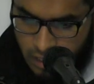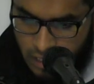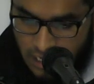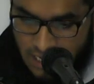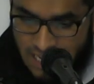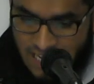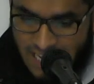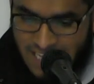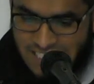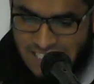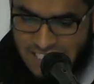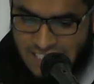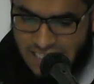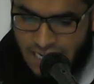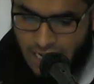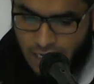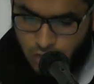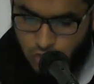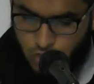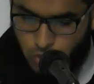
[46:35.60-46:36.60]
less
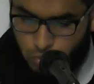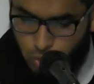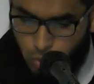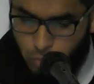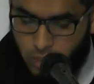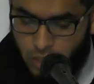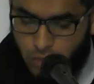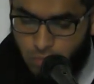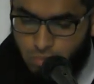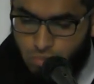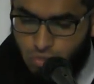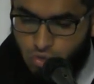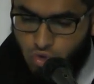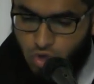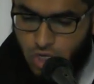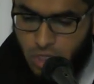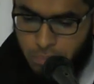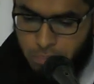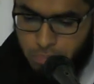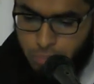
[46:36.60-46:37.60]
tangible but
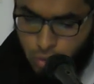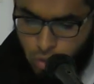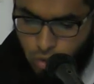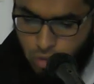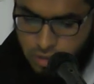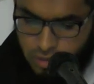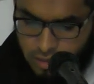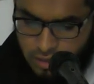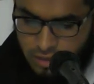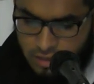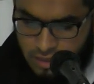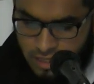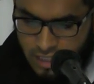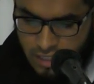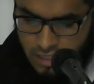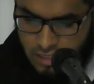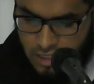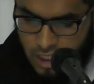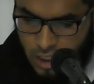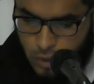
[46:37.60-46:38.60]
more important things.